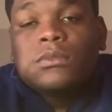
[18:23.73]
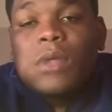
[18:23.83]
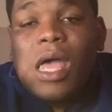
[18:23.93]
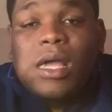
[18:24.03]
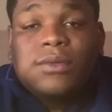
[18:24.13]

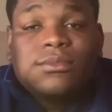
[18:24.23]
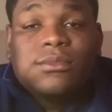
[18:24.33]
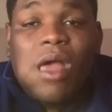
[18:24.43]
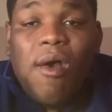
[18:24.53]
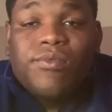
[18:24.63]
And
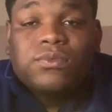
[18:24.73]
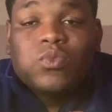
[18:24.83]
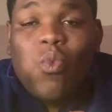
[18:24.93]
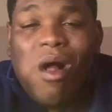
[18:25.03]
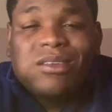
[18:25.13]

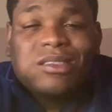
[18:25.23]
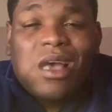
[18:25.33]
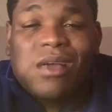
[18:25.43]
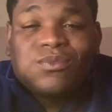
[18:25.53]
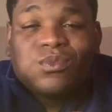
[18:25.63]
how's
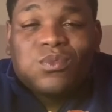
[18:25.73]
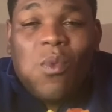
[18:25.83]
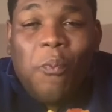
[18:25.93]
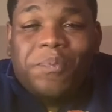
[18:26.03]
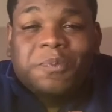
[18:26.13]
that?
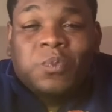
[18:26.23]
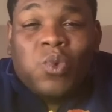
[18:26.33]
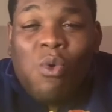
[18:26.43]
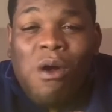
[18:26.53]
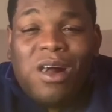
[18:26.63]

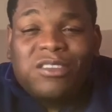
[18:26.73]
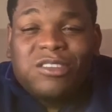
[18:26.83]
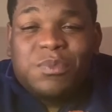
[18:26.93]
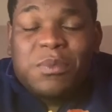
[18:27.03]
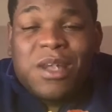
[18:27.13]
I
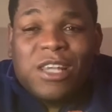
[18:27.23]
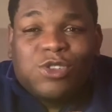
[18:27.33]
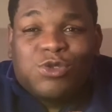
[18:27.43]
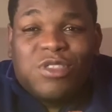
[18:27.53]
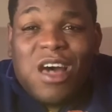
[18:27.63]
see people get
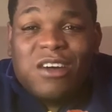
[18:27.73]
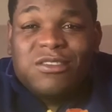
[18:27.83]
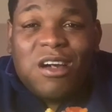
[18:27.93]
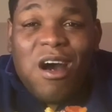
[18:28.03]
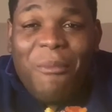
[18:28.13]

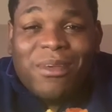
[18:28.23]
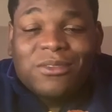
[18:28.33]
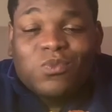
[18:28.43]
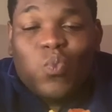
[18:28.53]
2,000 comments,